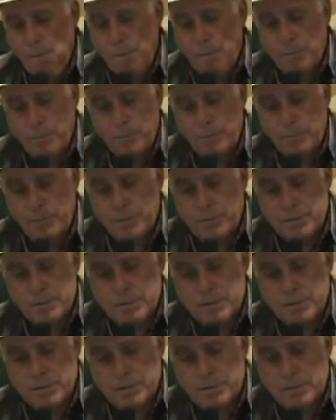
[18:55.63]

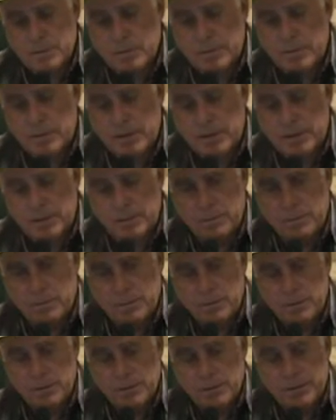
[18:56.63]
We've taken
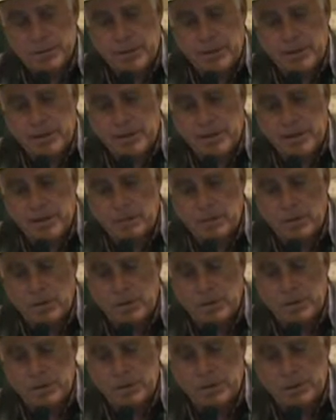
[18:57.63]
God out of
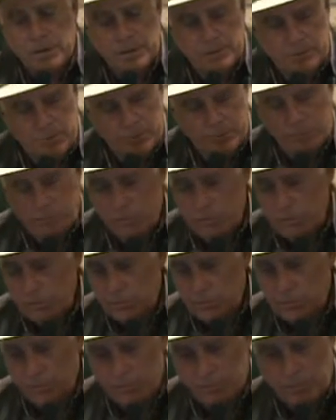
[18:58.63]
our
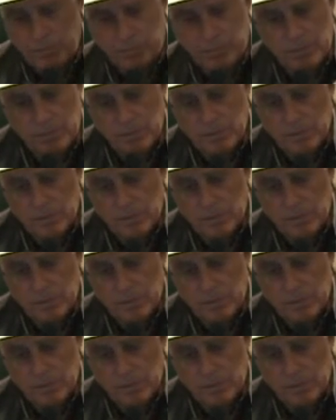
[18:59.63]
schools. We've